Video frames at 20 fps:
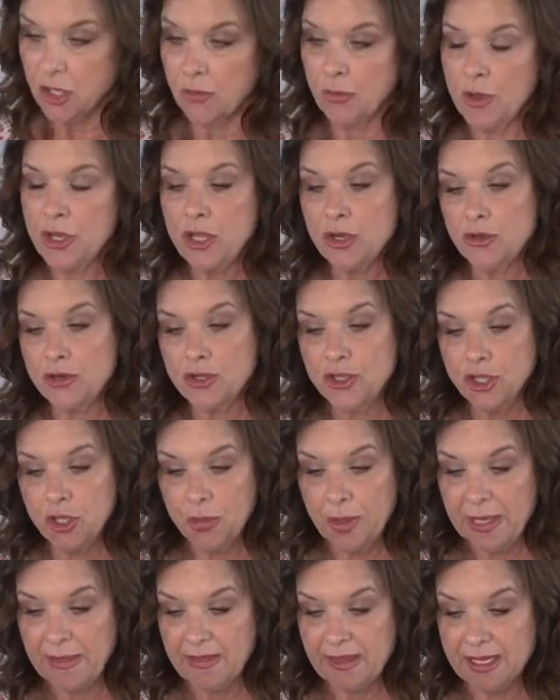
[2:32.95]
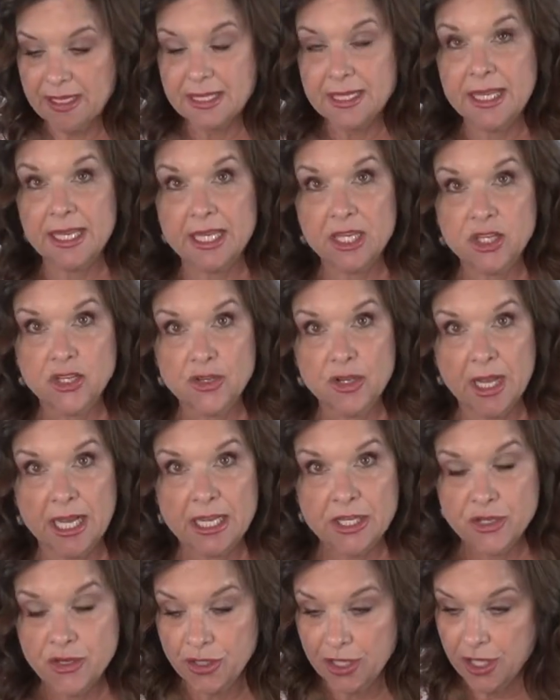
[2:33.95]
When you're doing these things, you
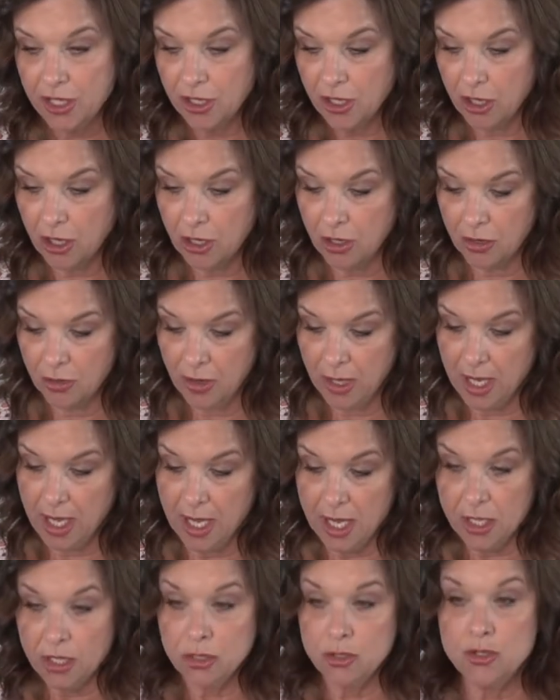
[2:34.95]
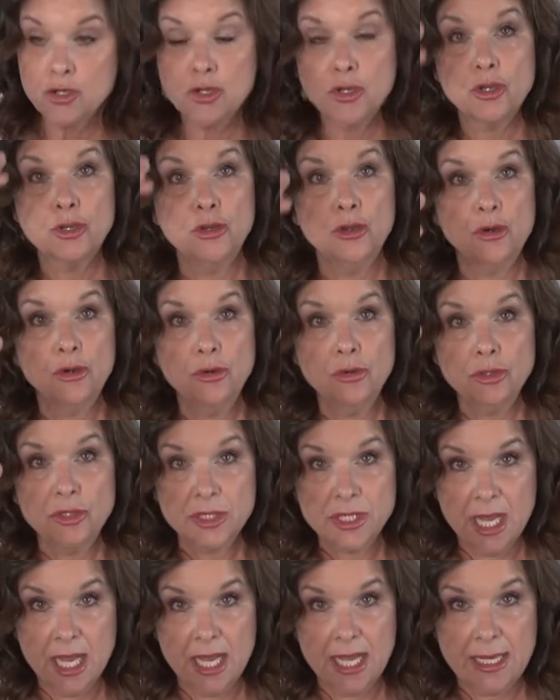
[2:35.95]
guys, you can go 2
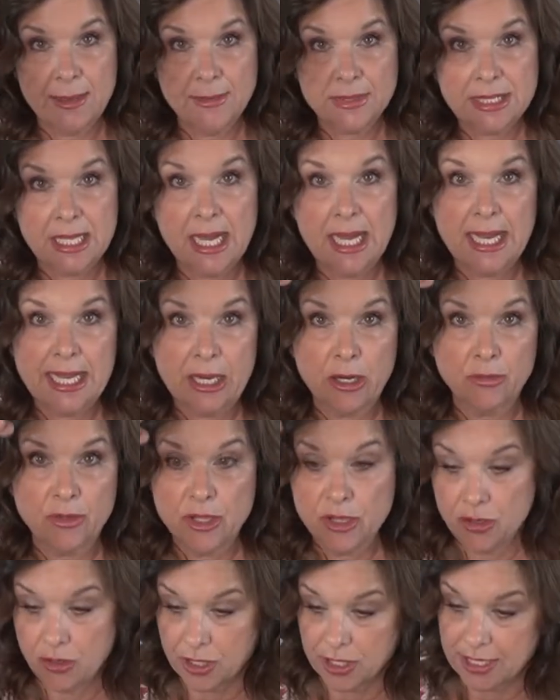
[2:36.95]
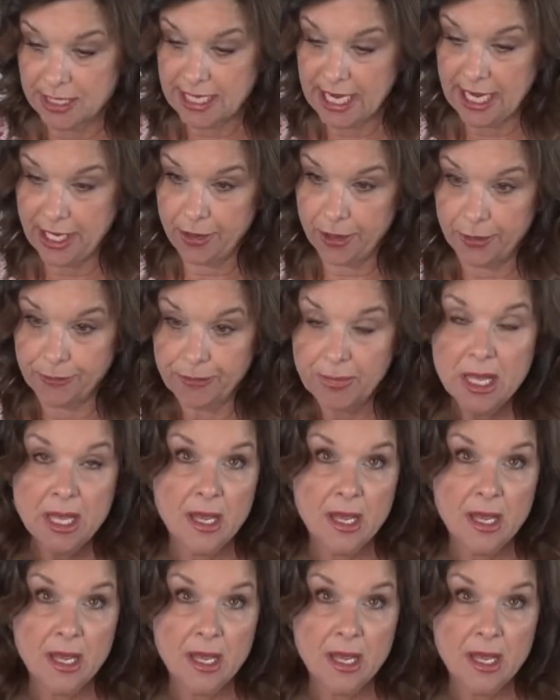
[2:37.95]
times higher than your container.